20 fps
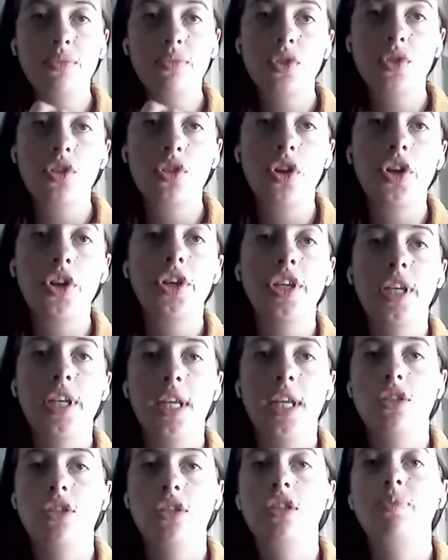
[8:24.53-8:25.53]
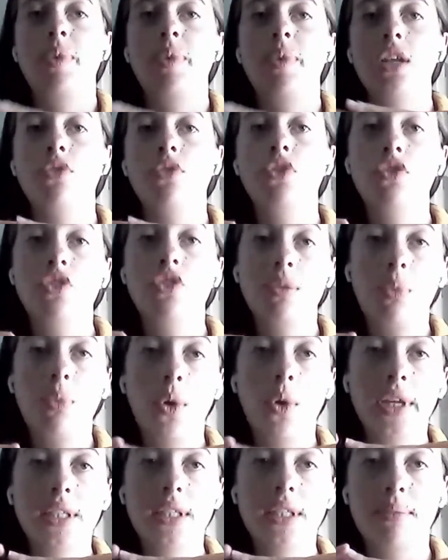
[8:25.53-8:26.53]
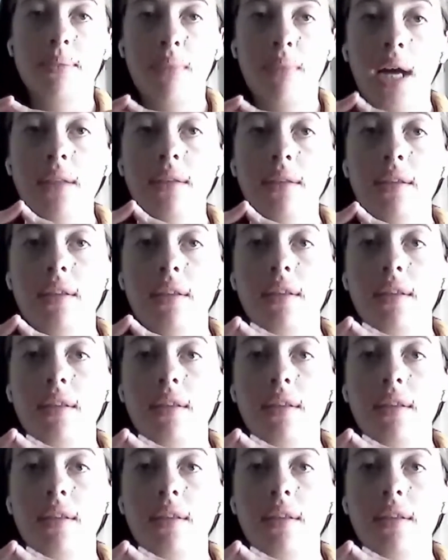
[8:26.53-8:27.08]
So you need to spend 50 points a month,